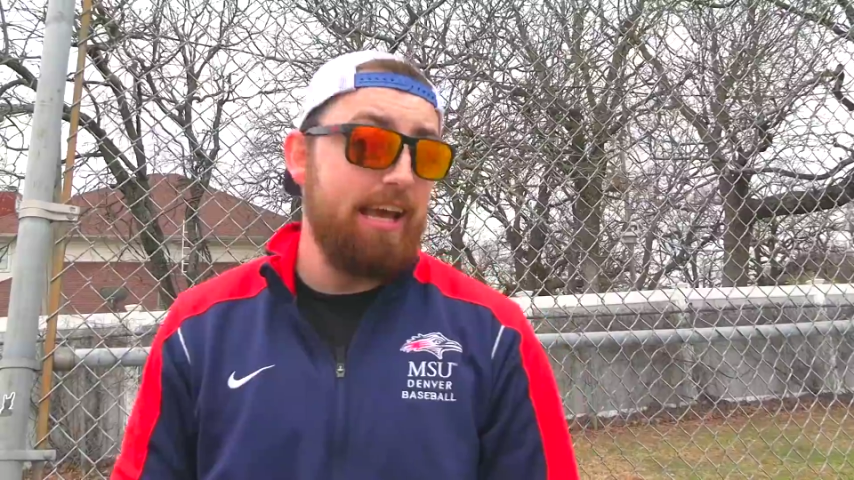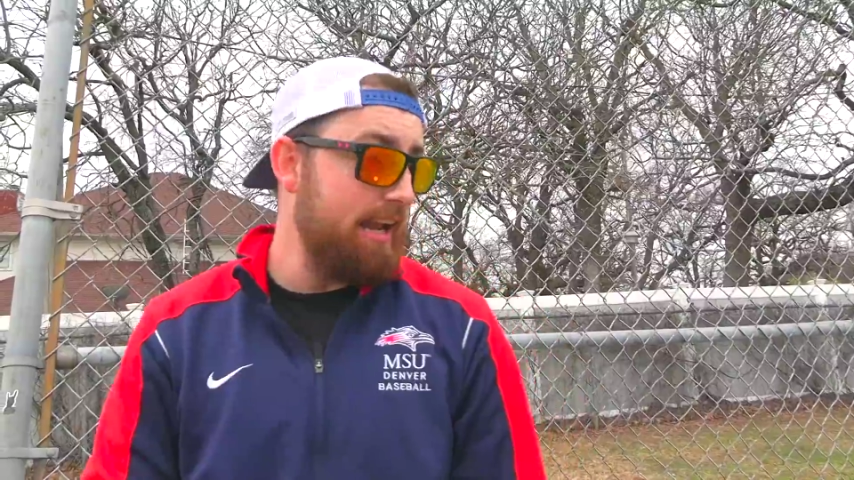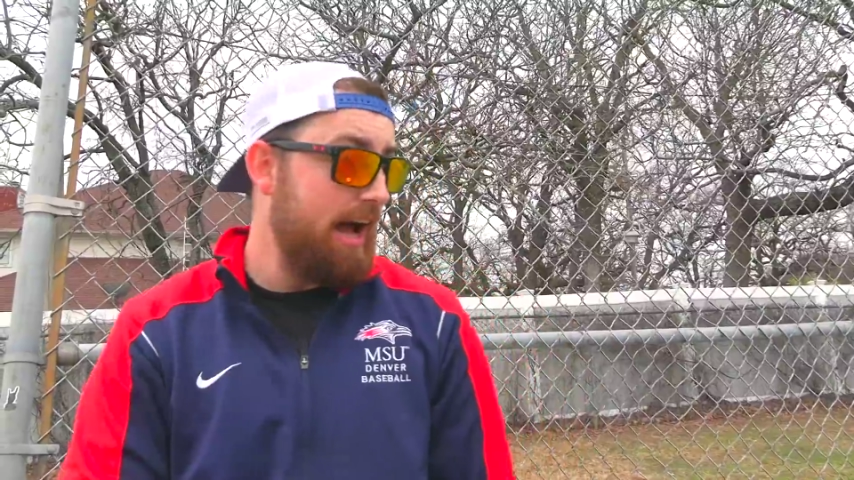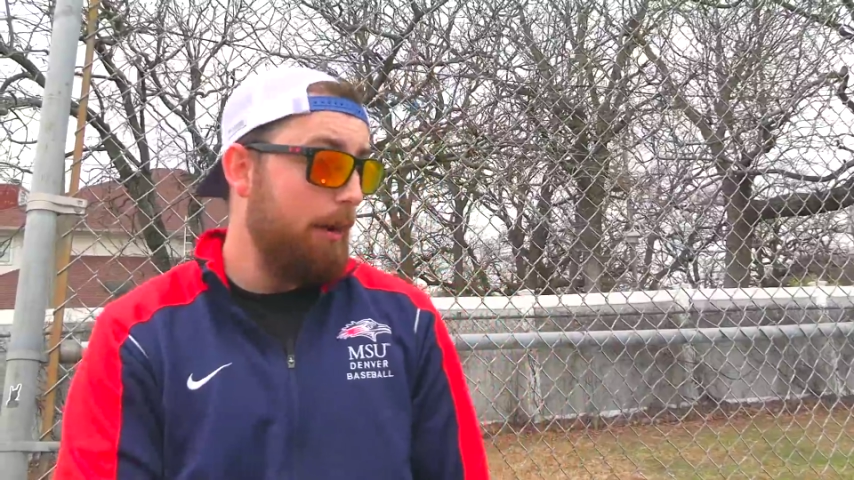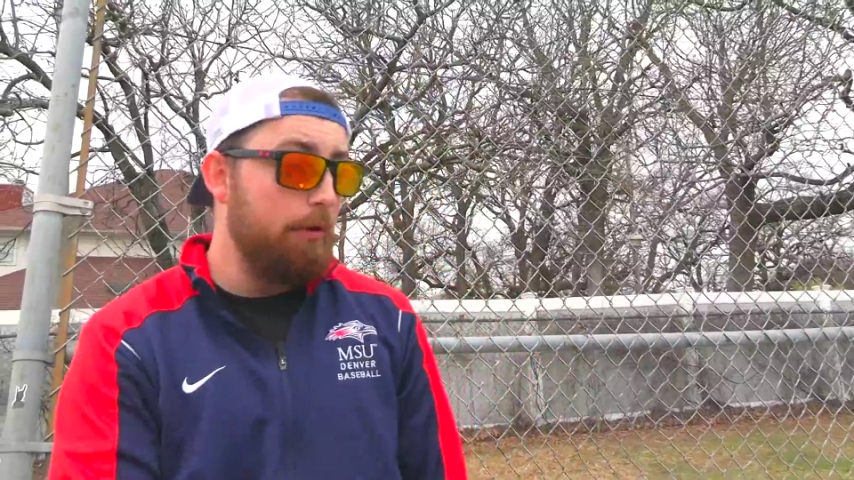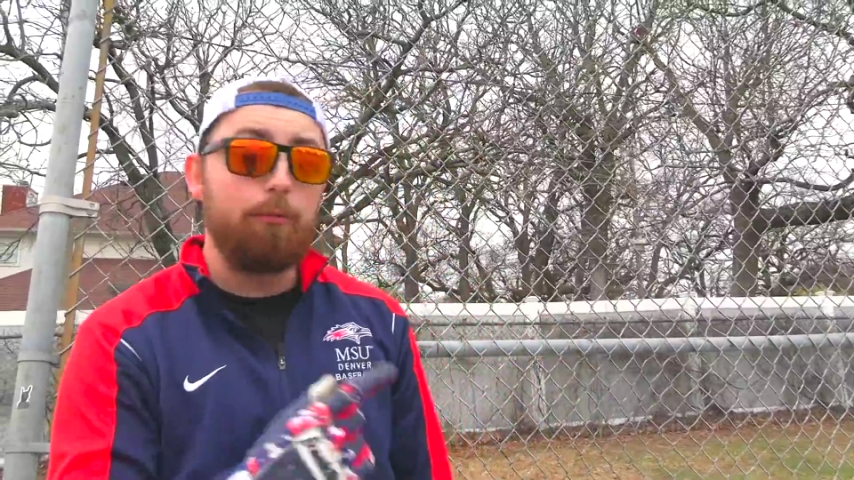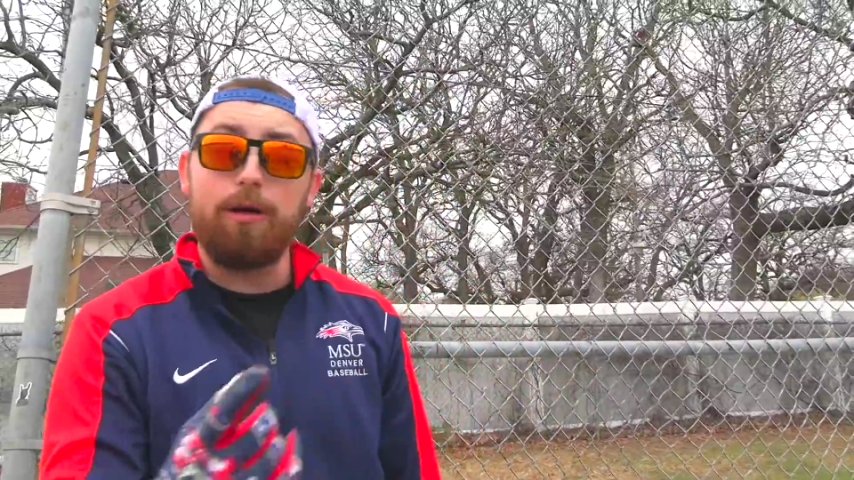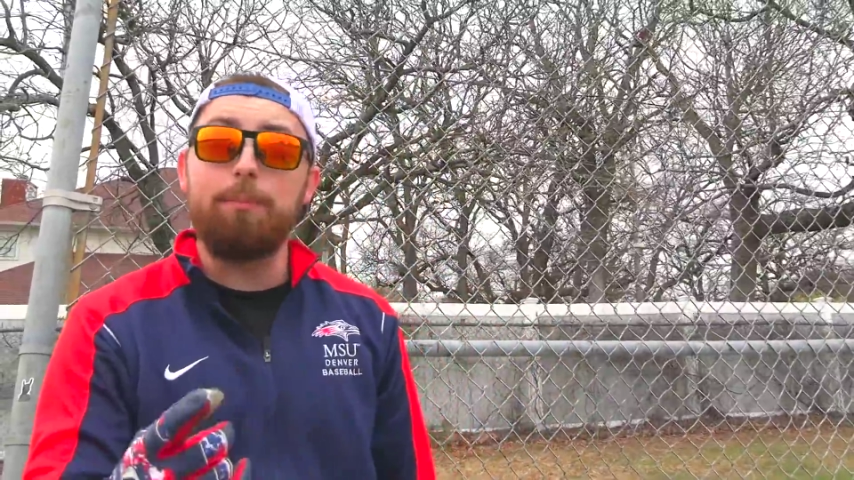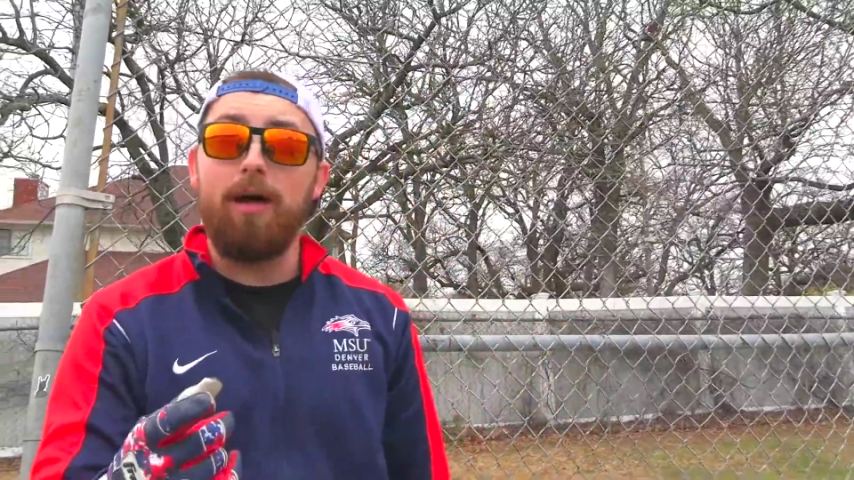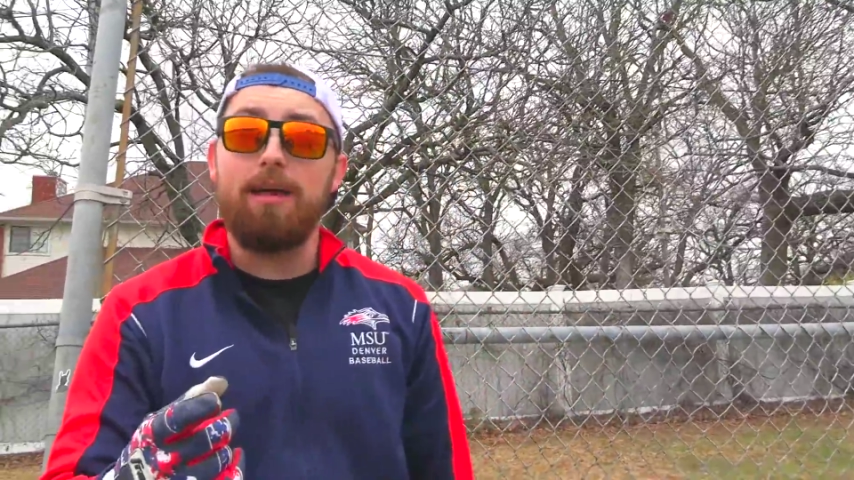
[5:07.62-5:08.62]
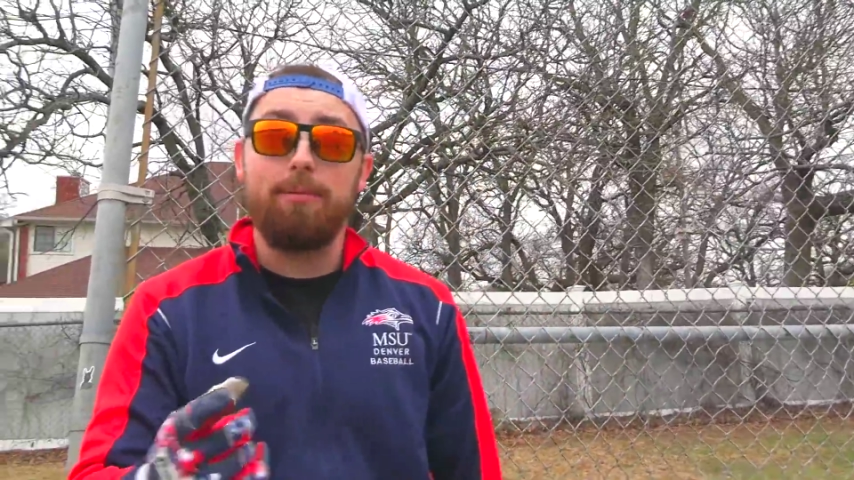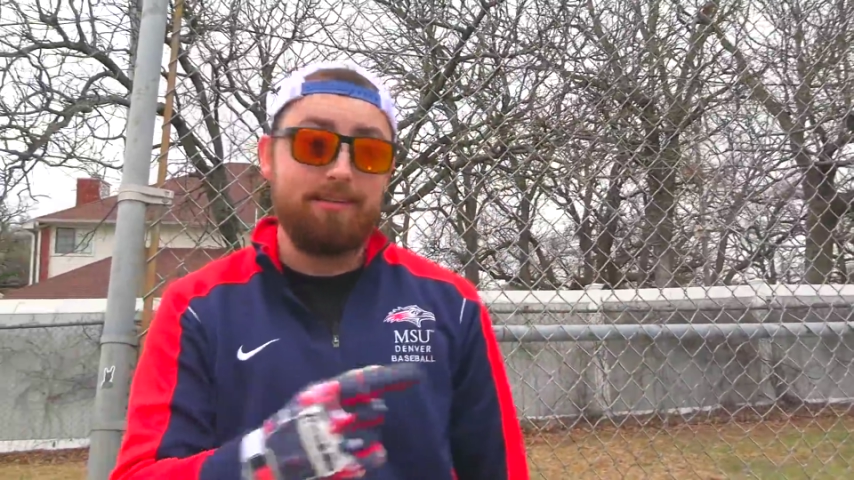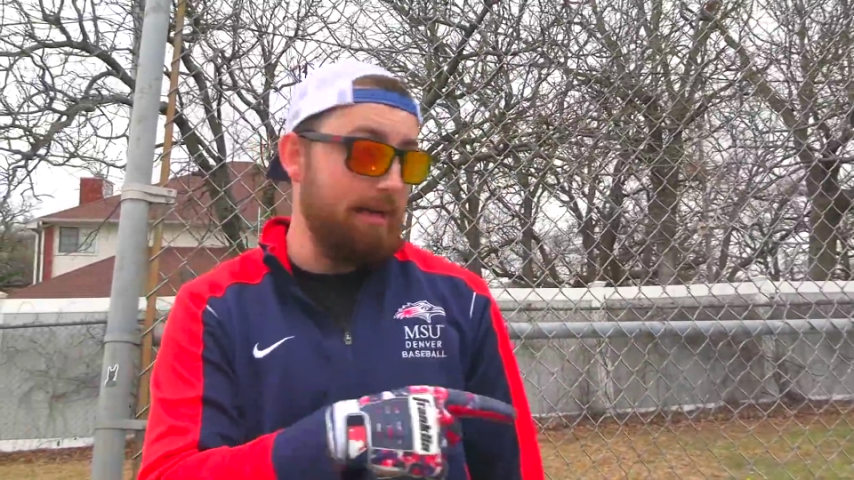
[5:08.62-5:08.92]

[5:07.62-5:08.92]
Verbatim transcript: And I want to replay because